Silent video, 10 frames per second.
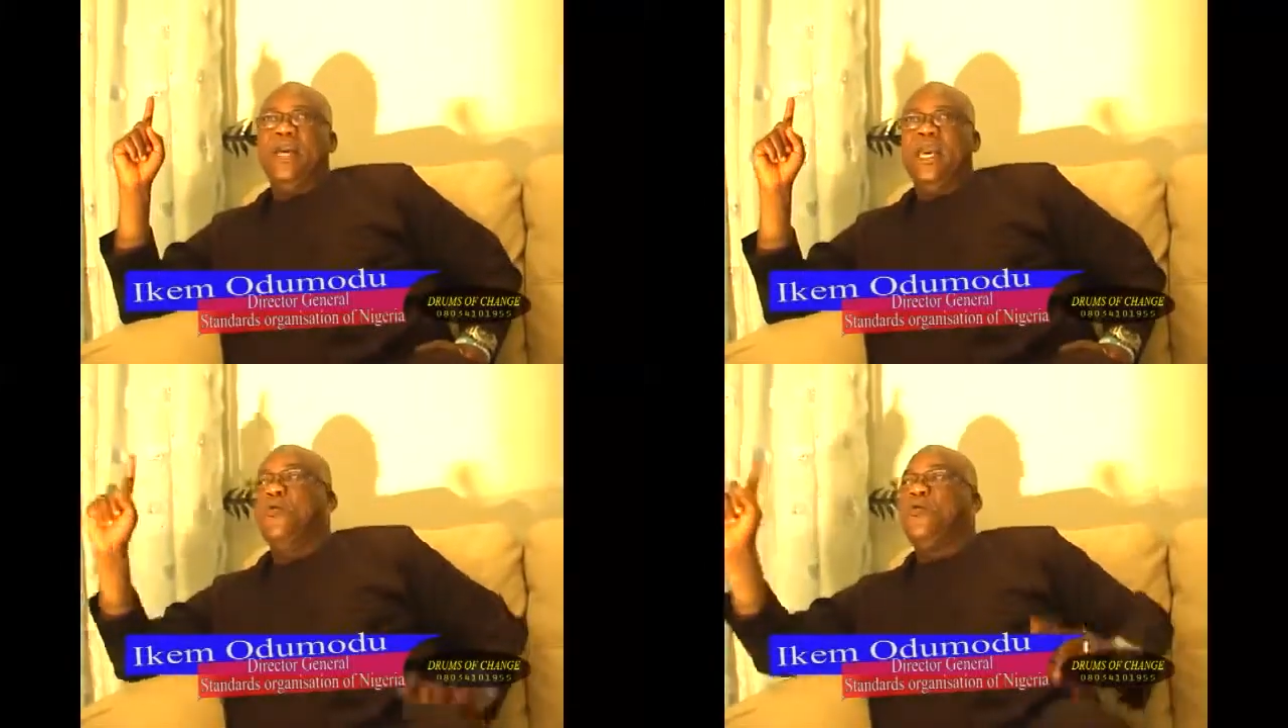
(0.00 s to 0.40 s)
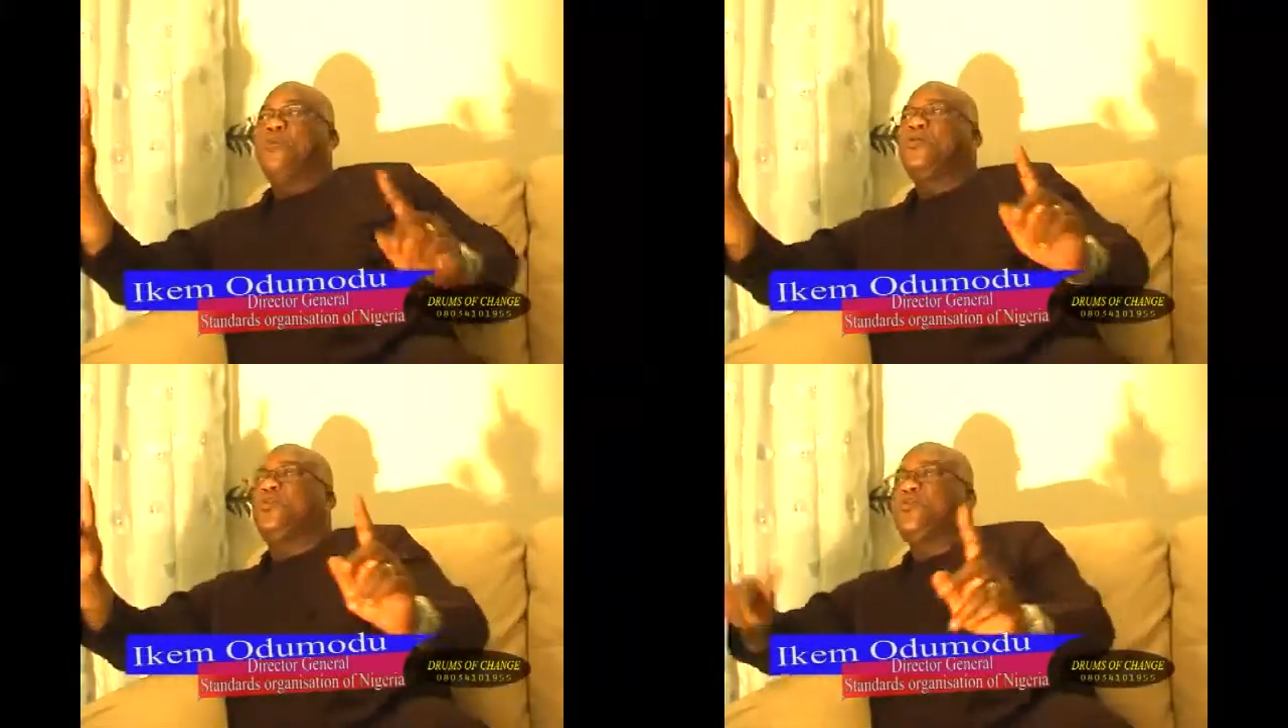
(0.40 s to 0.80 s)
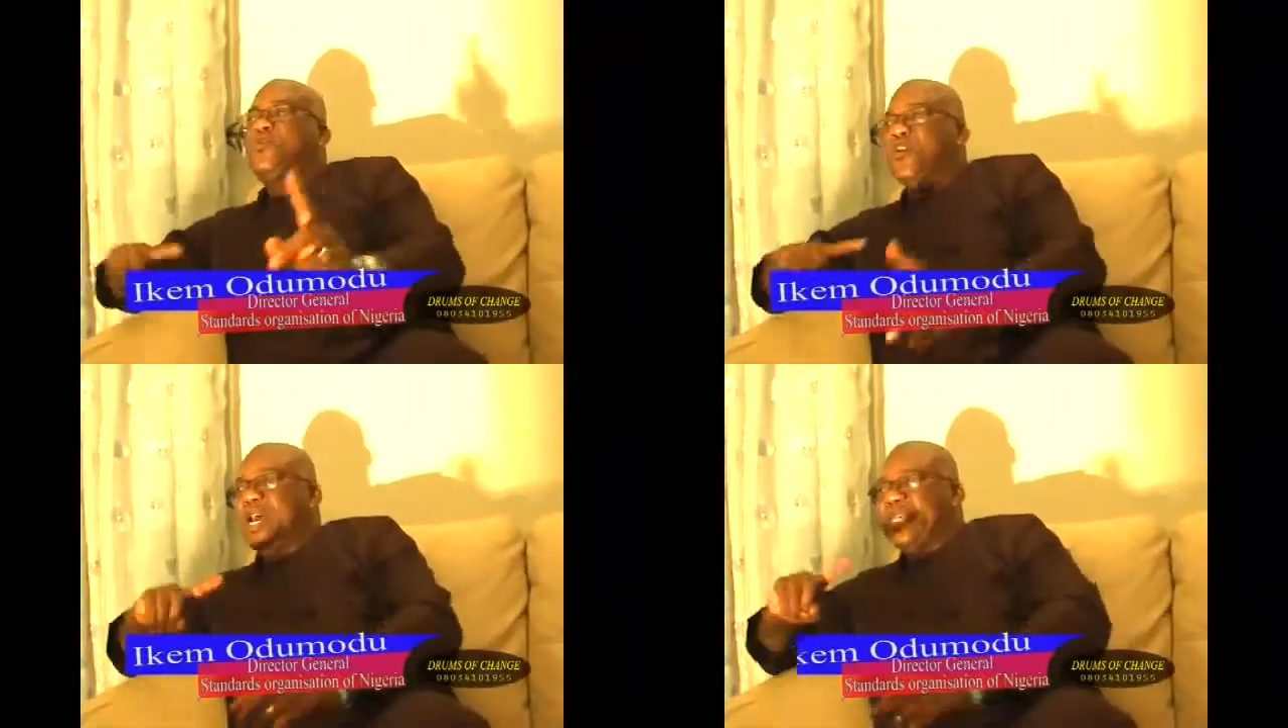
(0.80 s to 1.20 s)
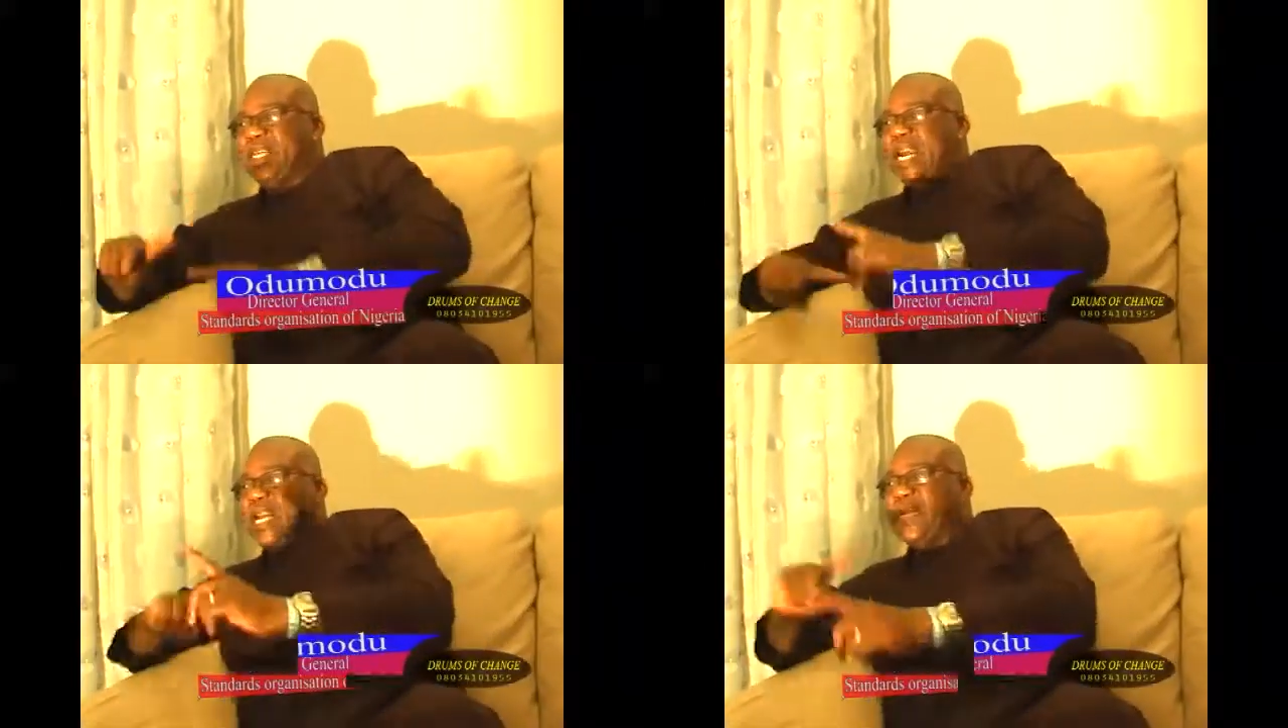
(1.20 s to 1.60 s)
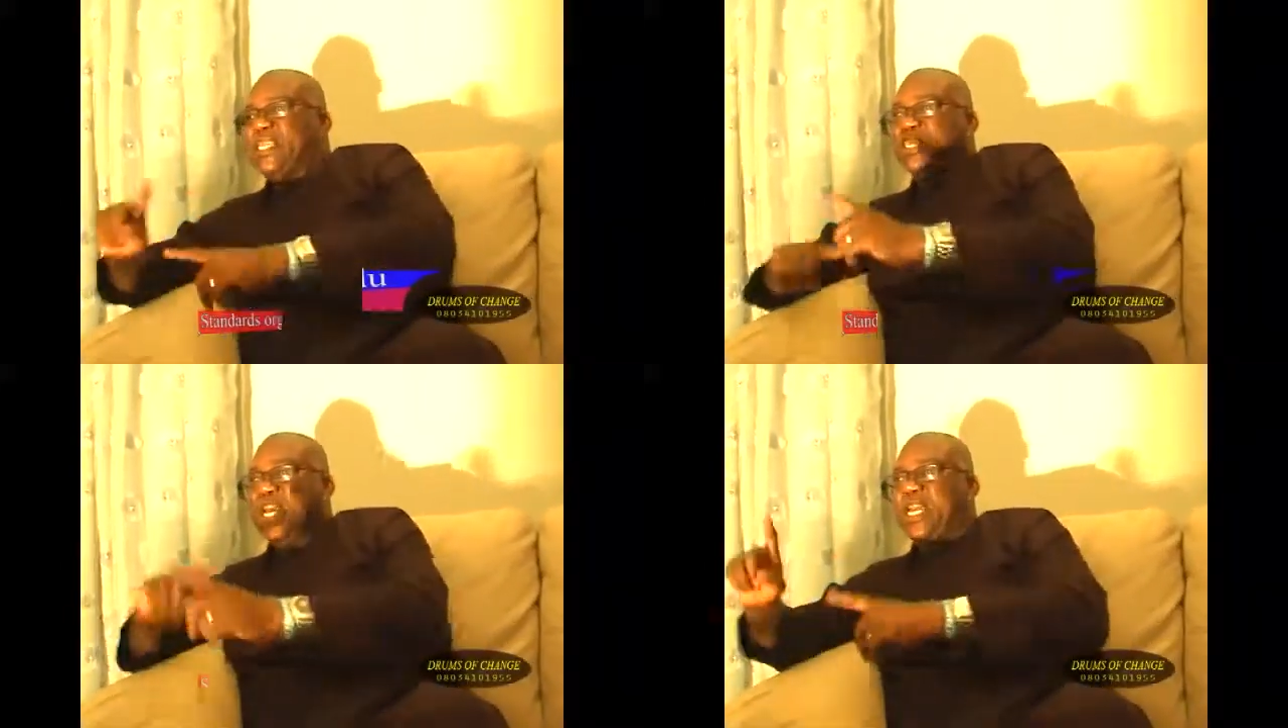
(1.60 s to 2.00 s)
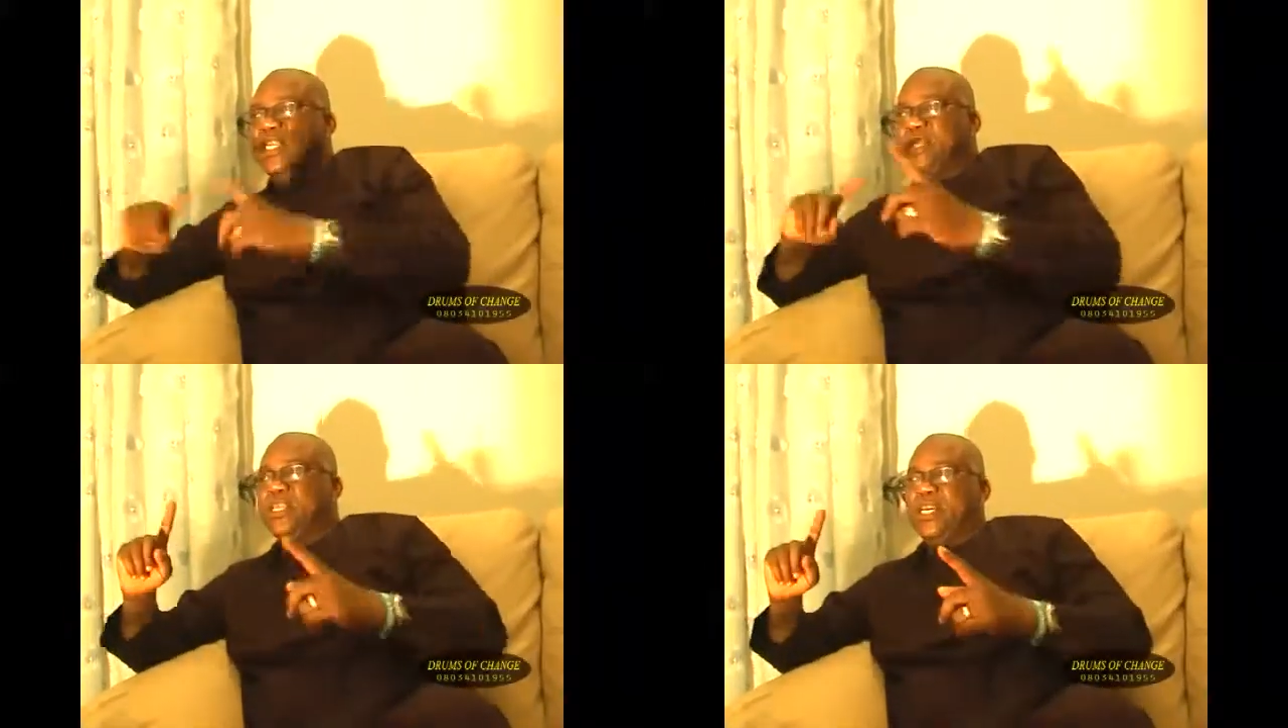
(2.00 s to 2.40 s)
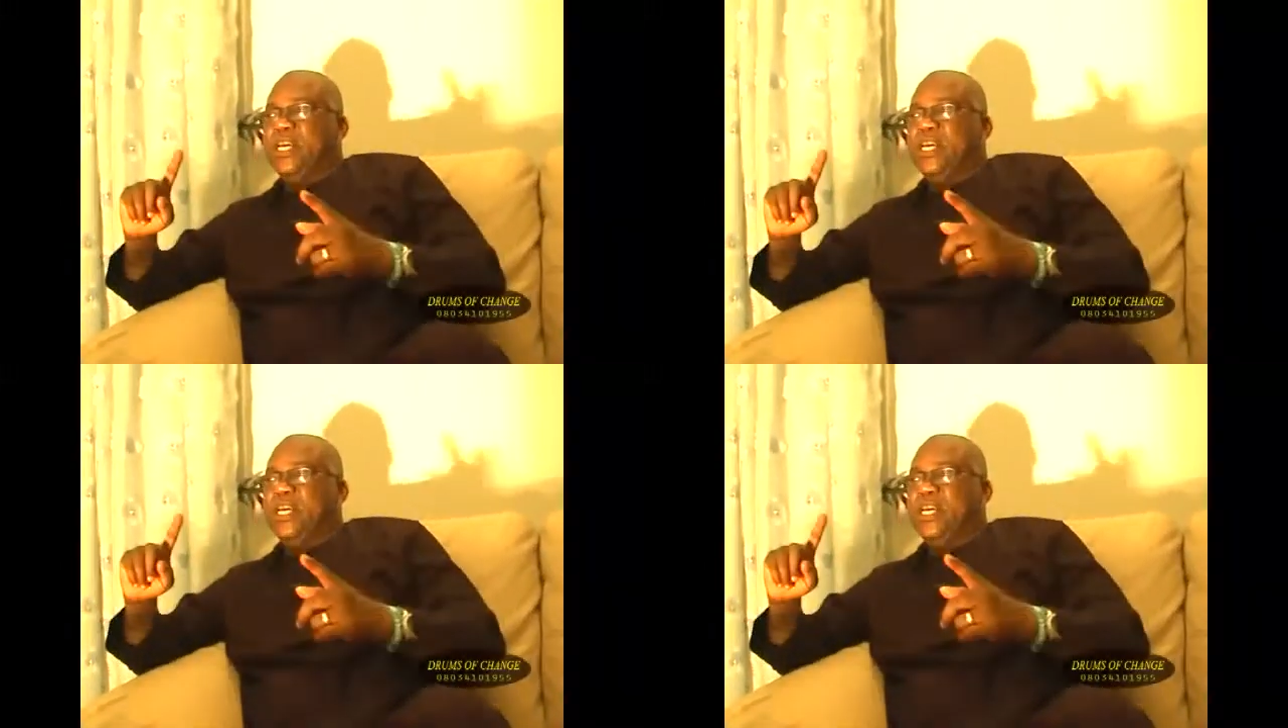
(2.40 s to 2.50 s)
it would drastically change